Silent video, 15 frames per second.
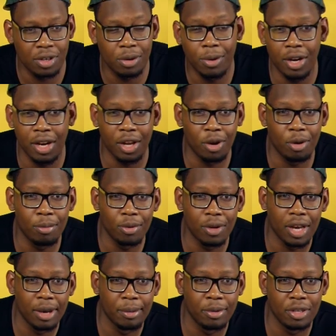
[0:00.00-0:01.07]
It's somehow like Humble
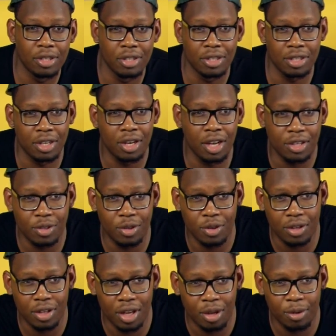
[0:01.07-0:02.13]
Guy, but it is the last song on the